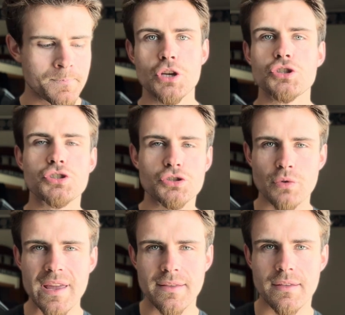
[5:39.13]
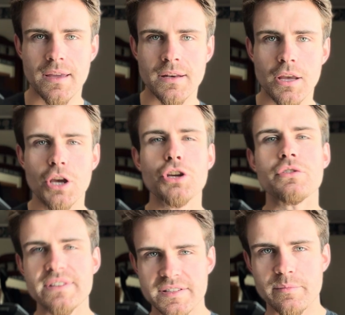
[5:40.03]
strengthen your
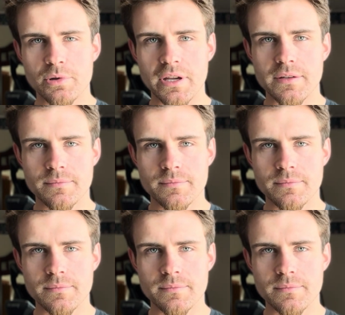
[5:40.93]
discipline.